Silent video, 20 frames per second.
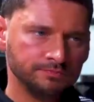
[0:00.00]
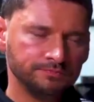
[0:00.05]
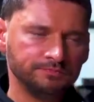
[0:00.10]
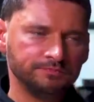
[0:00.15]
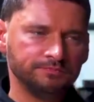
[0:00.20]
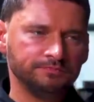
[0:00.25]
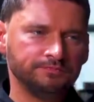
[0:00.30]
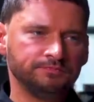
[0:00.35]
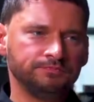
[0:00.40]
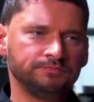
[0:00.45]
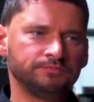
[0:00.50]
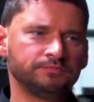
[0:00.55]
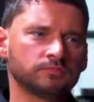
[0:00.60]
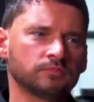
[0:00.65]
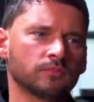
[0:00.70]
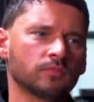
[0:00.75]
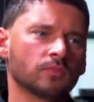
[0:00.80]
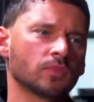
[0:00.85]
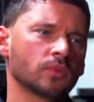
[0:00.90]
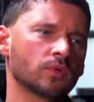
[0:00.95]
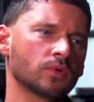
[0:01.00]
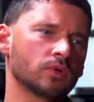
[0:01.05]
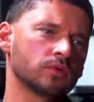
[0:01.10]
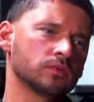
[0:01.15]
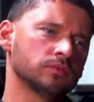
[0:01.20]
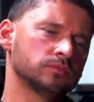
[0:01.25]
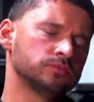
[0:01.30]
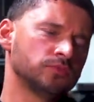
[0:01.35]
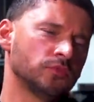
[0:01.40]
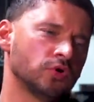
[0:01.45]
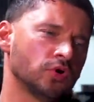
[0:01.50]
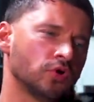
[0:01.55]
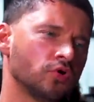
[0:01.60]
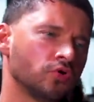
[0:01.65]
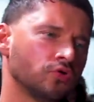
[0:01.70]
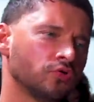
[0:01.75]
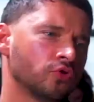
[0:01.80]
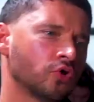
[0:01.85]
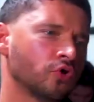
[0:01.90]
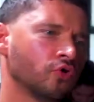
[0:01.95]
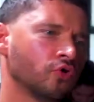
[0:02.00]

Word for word: that they're momos. These the